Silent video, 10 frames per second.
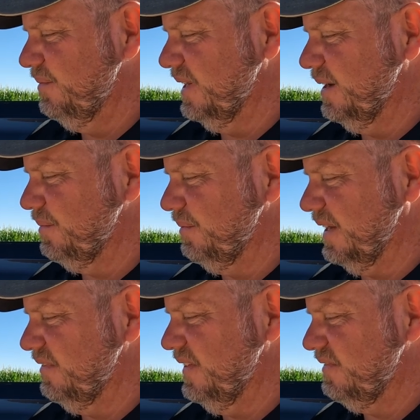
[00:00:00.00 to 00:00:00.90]
gonna get up to
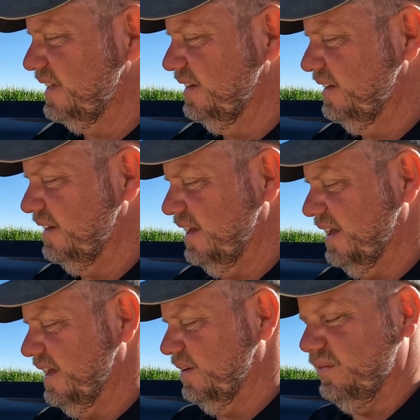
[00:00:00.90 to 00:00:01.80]
like 50
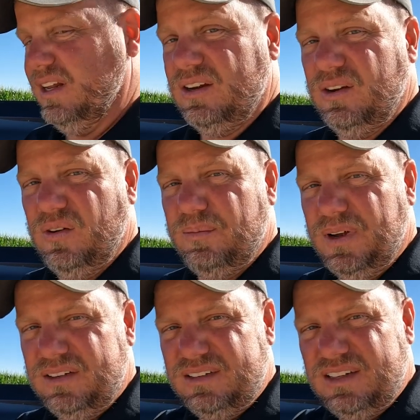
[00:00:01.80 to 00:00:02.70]
and let go of the
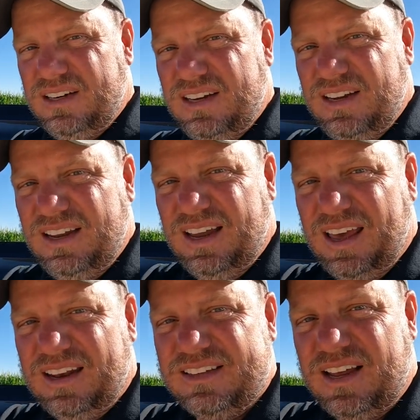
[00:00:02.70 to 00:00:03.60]
button,
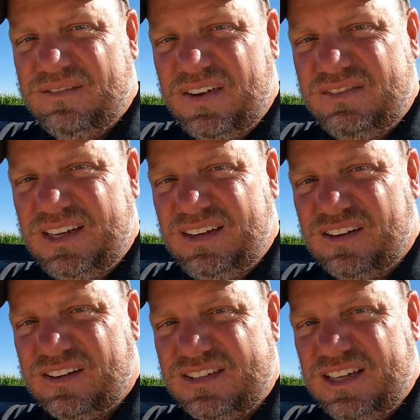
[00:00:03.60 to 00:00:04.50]
and it's on 50. You
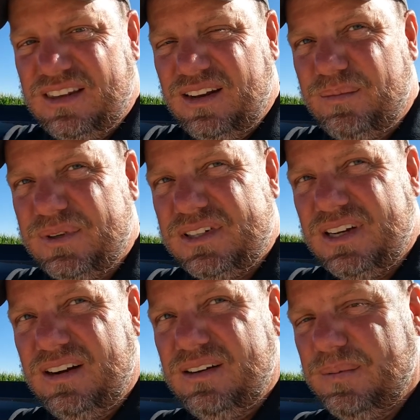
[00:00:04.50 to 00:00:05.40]
can see the numbers
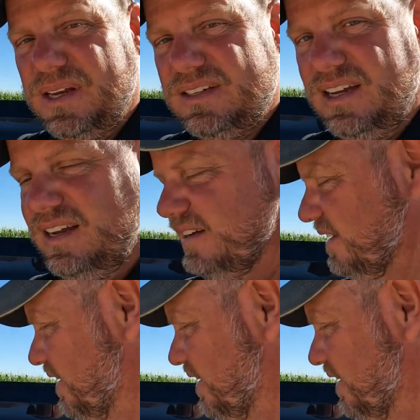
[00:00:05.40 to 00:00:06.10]
there, the PSI,